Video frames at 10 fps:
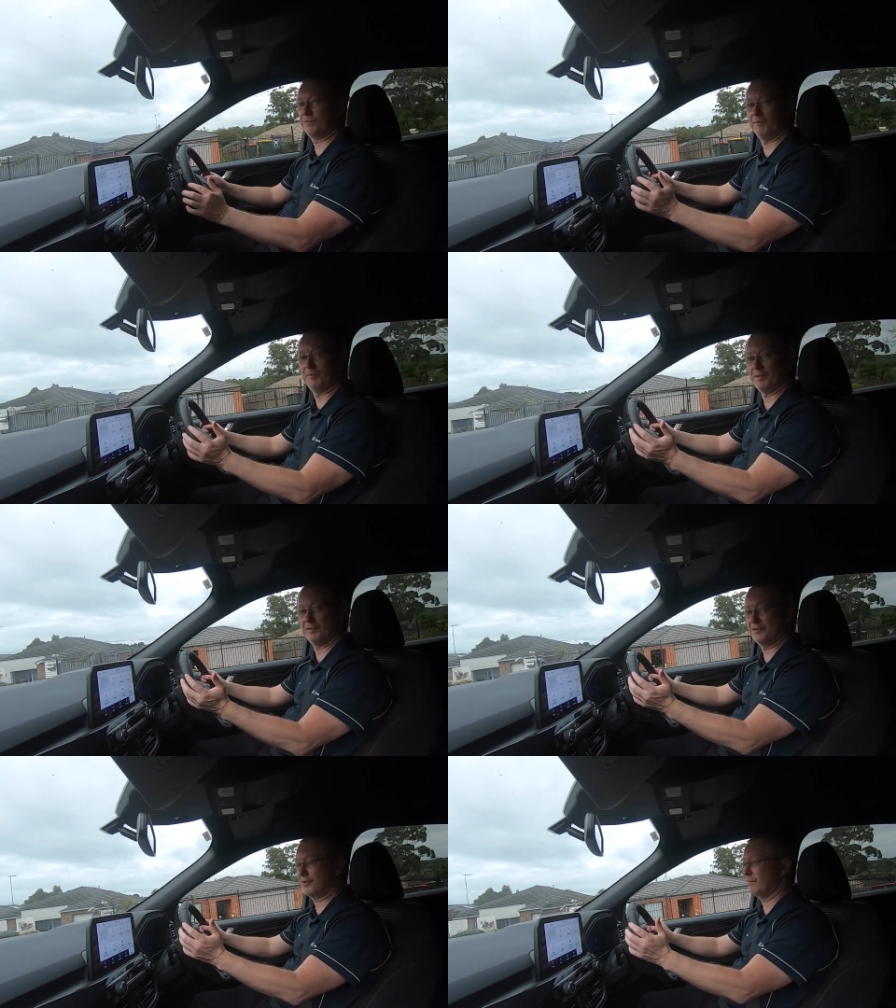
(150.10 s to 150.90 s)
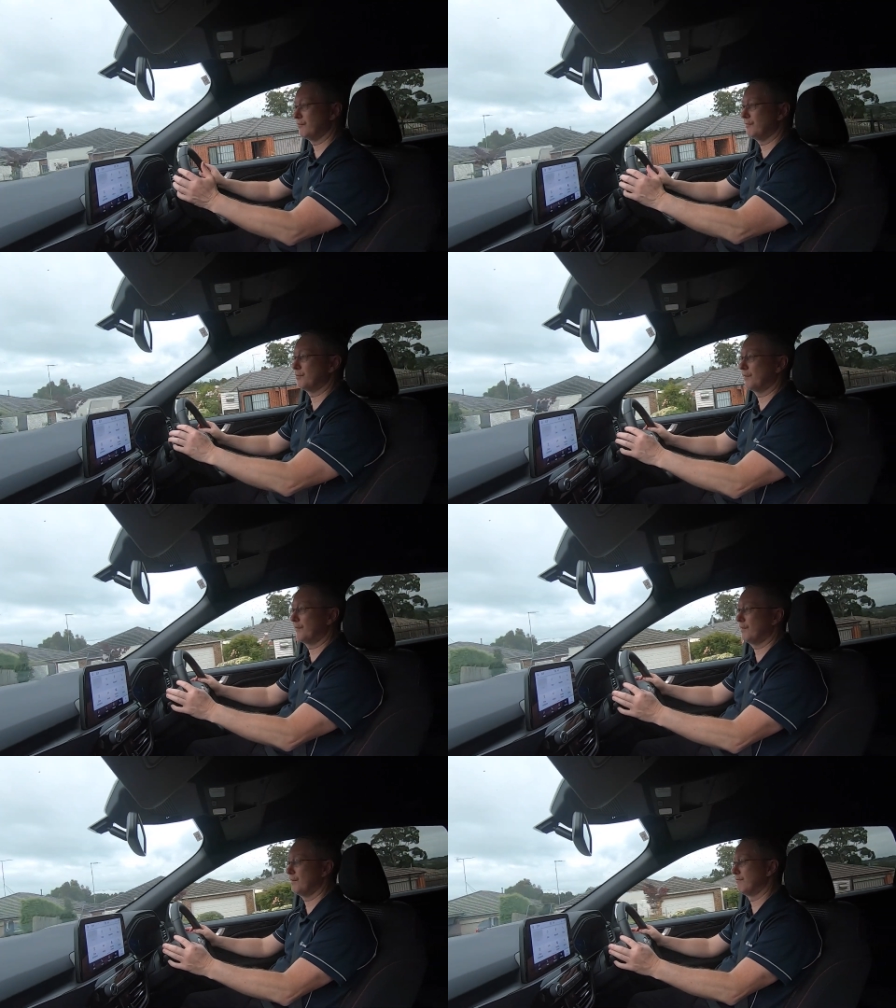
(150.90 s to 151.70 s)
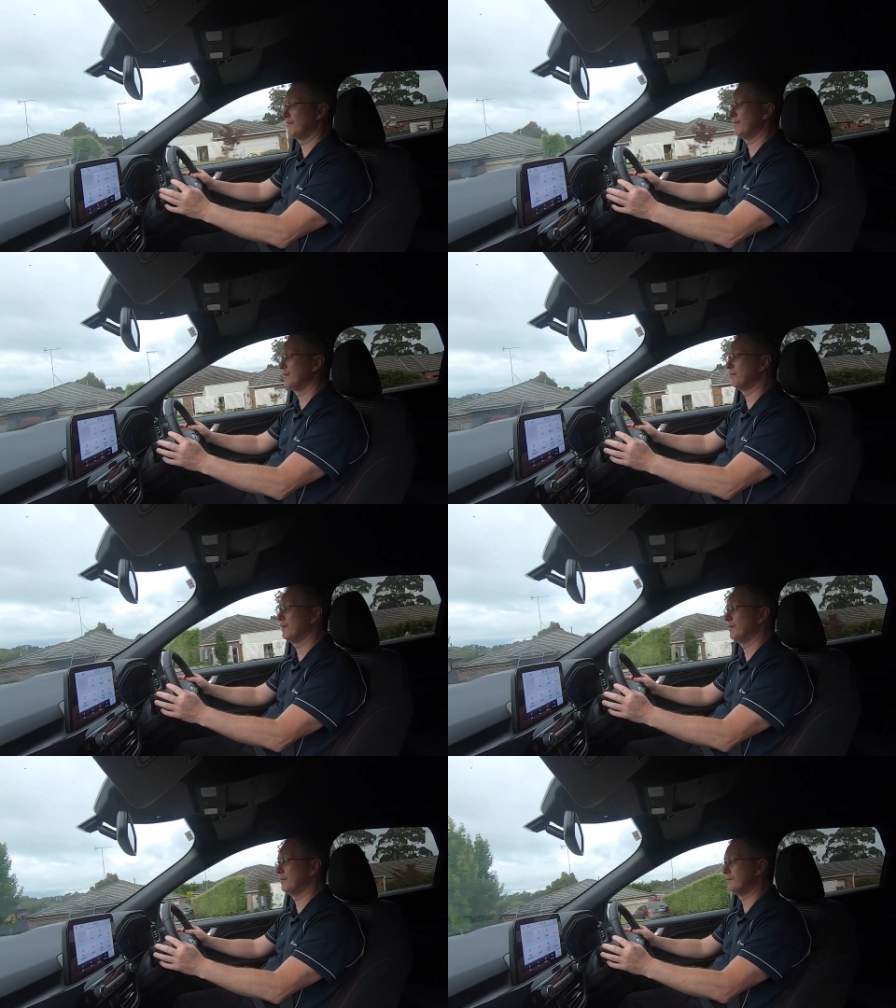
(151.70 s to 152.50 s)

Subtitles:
But as a general rule, I find it really quiet.